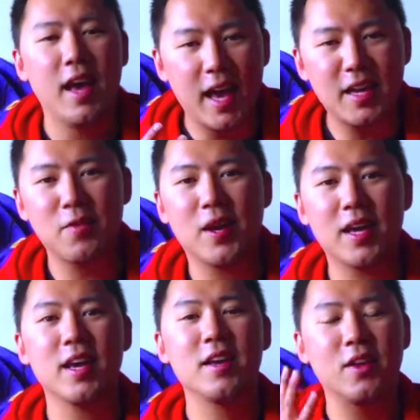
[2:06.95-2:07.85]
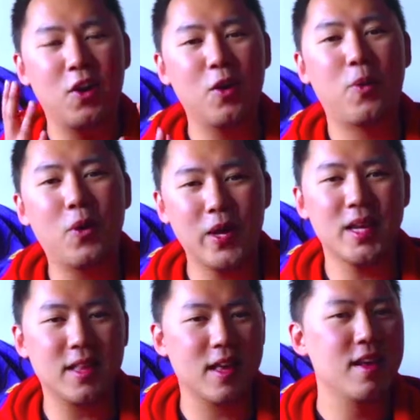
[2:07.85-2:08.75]
Anyway, the whole point
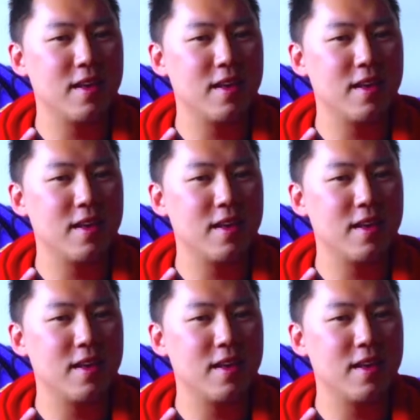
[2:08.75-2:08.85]
is,